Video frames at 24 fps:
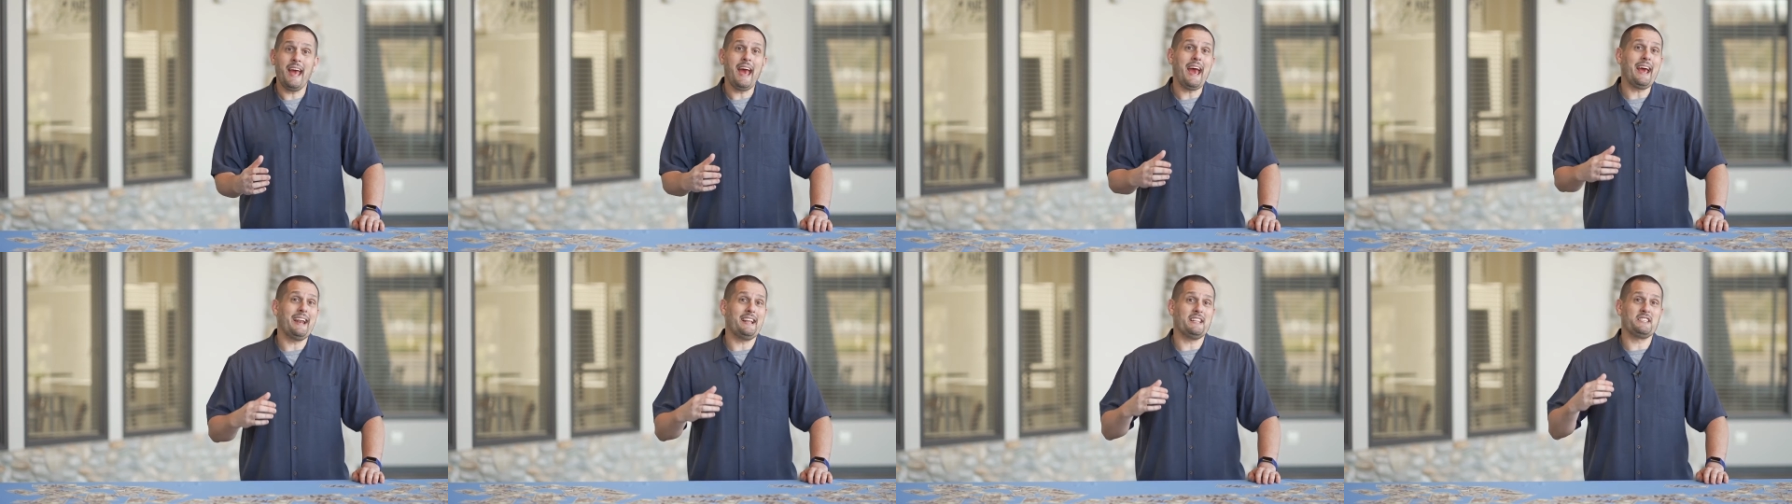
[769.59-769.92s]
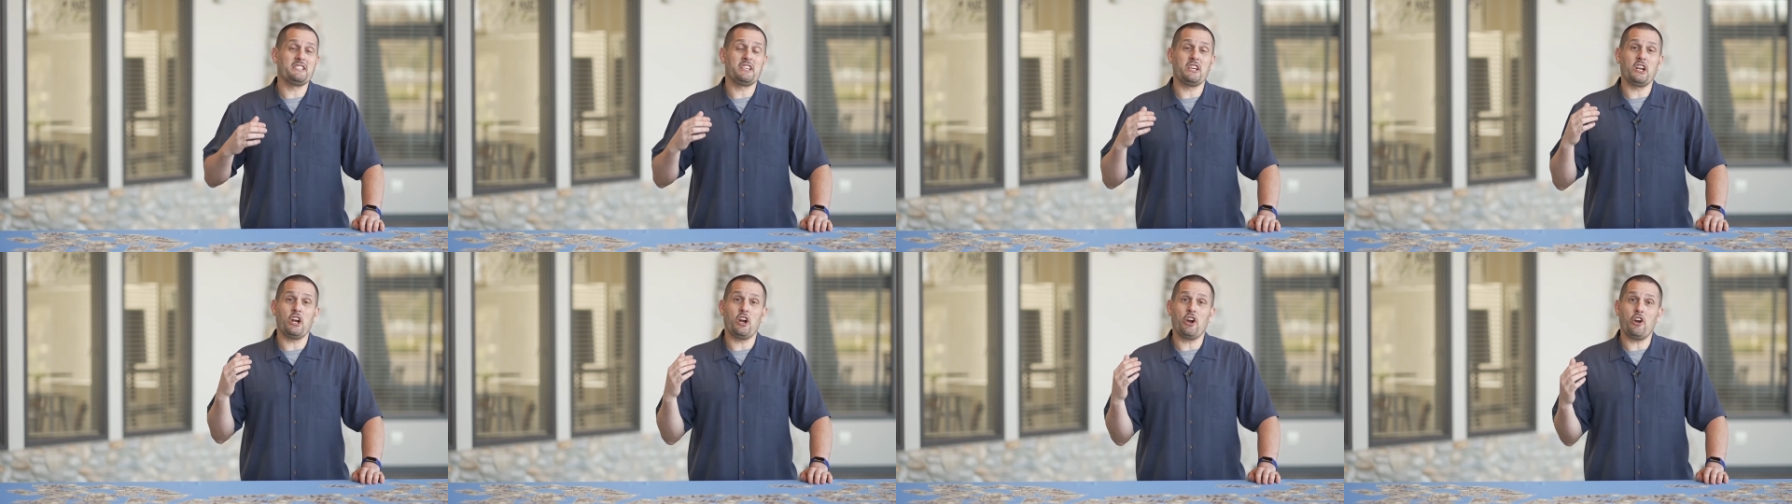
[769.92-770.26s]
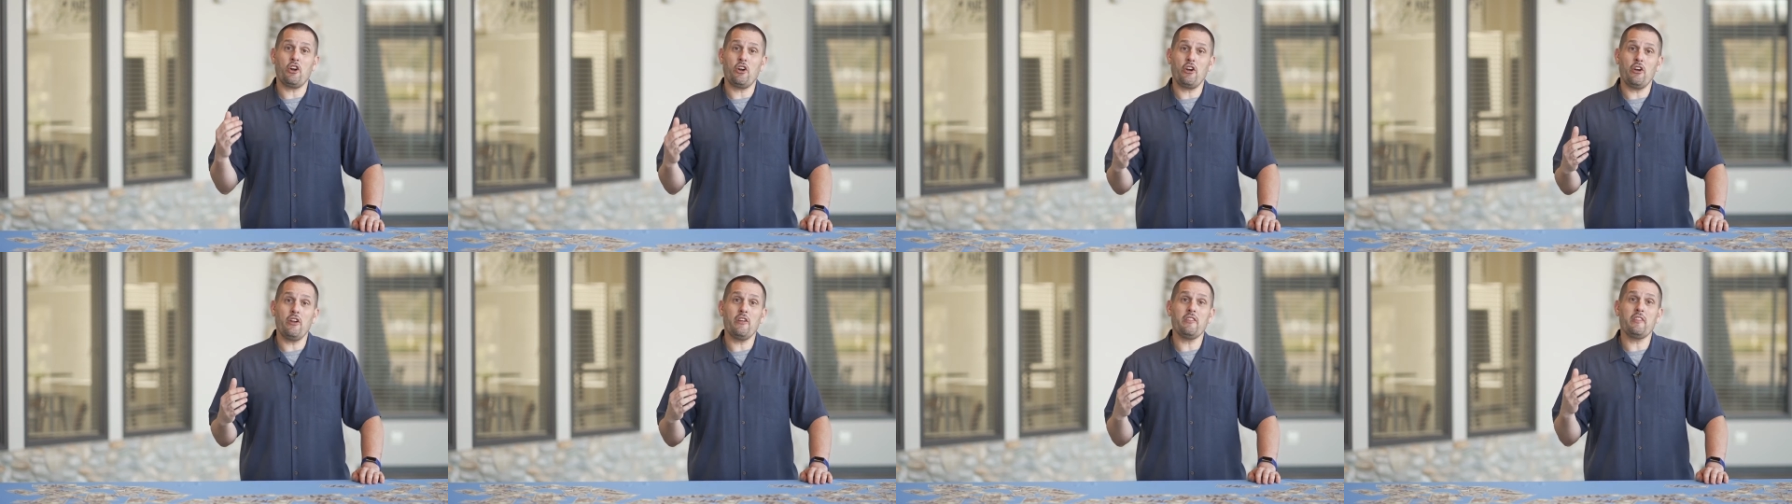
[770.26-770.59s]
and it's going to
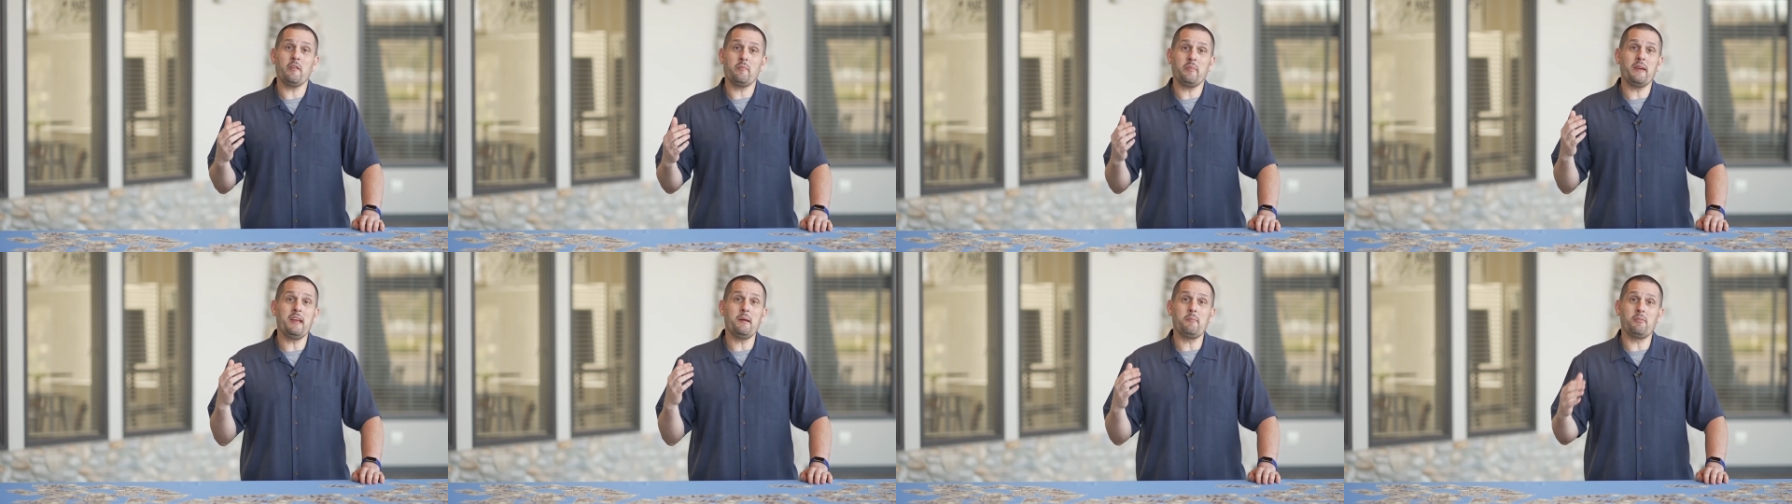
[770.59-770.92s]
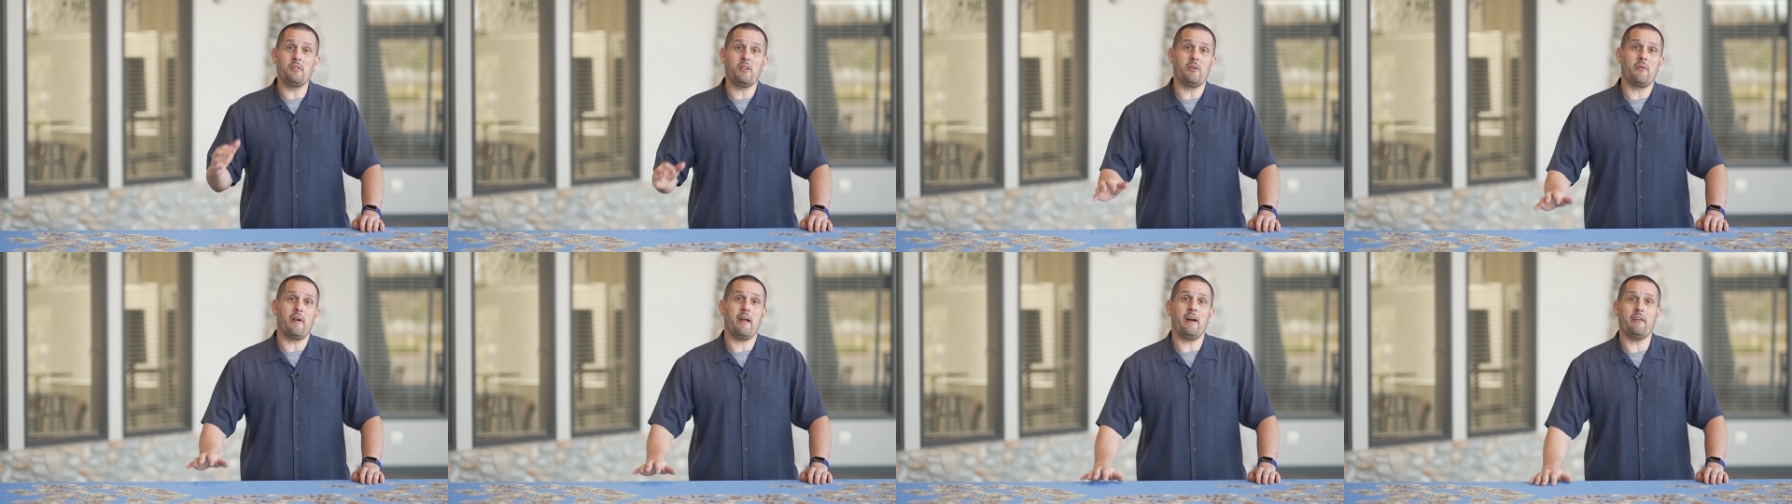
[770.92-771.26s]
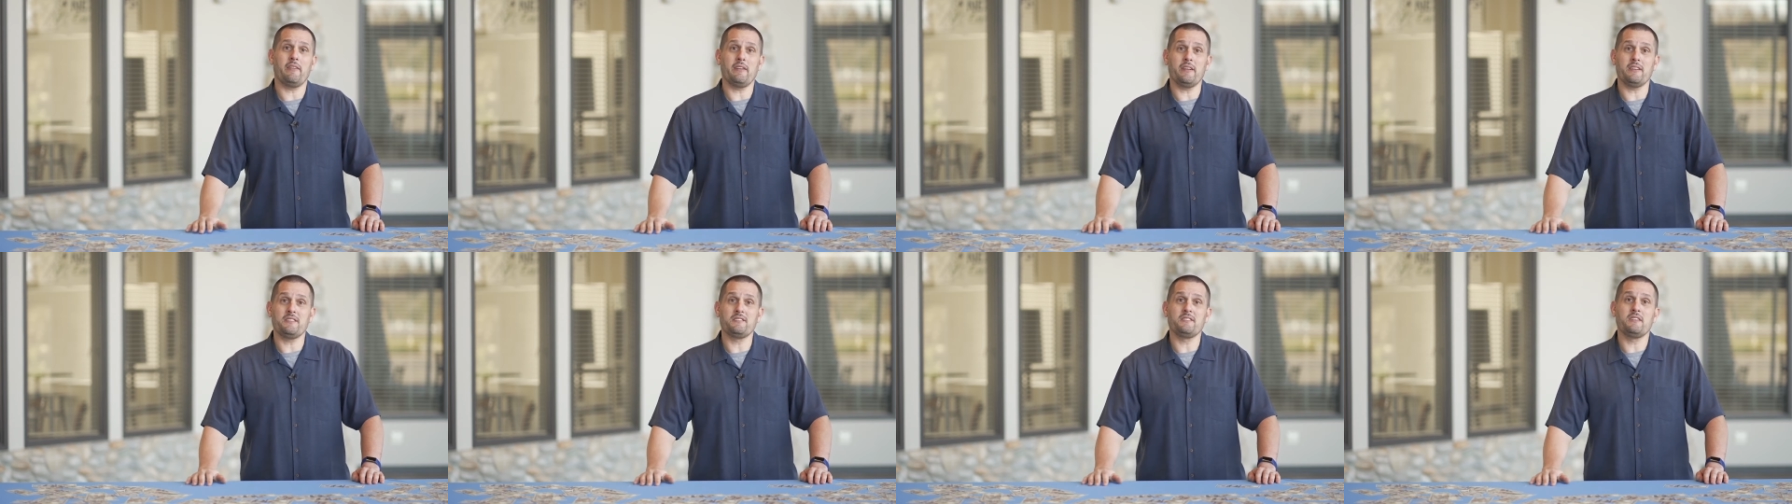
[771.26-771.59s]
hurt the people
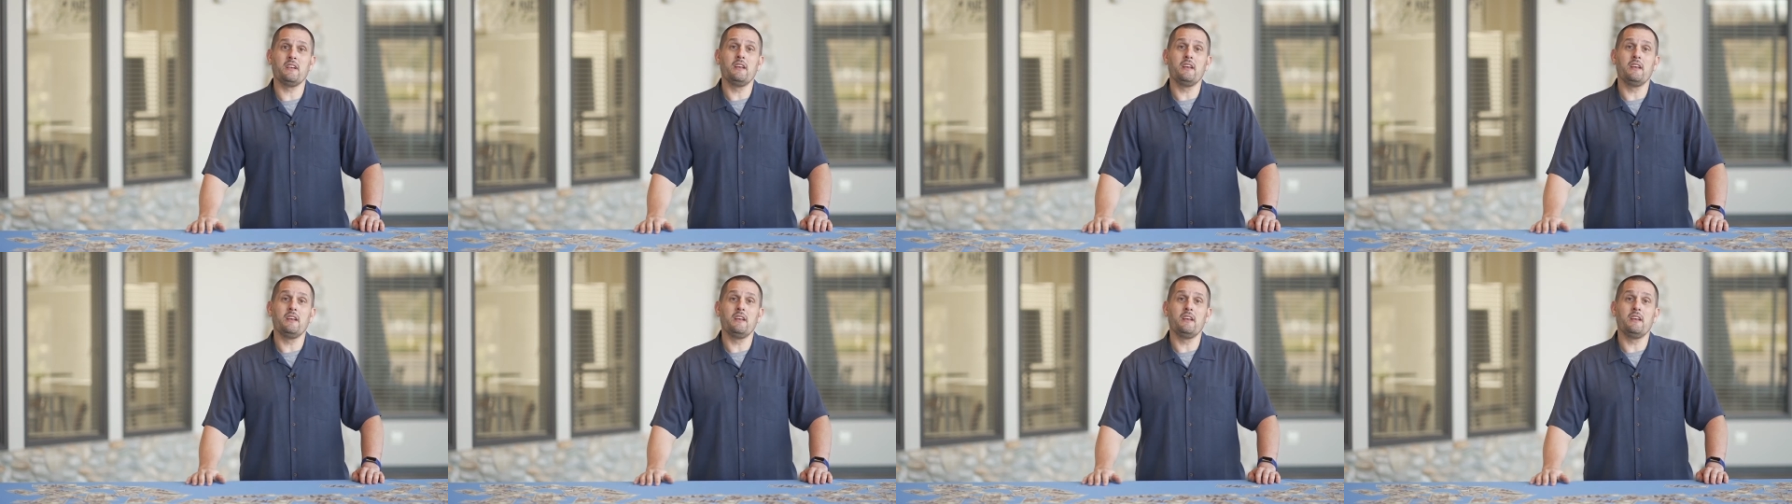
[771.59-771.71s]
around us.